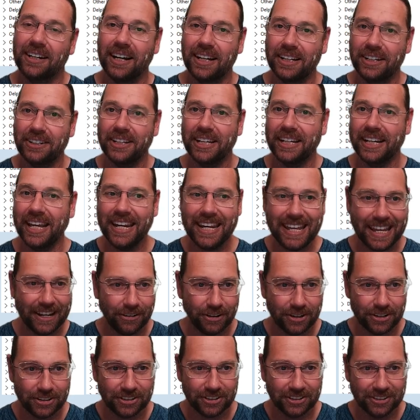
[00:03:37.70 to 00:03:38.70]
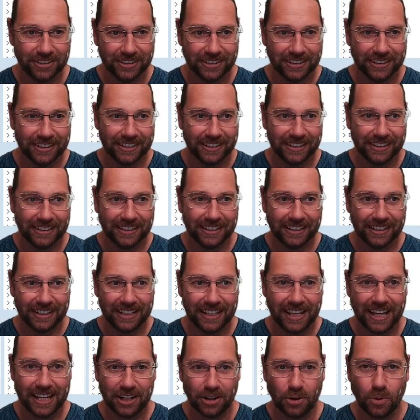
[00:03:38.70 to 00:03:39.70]
I don't get any errors.
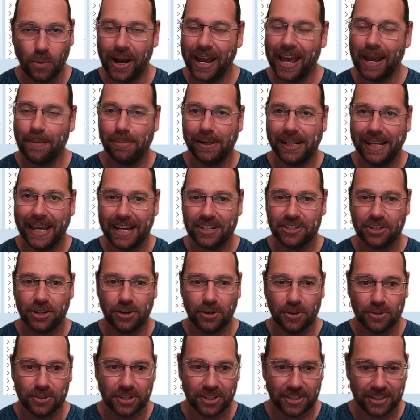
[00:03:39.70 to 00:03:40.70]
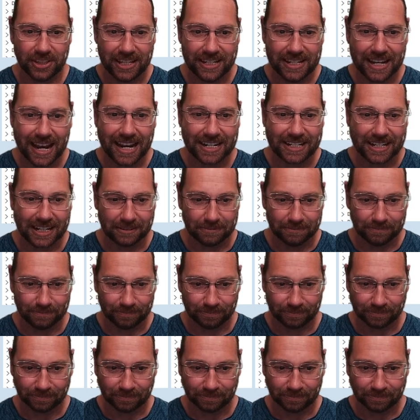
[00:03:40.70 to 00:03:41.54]
It quite happily executes the data.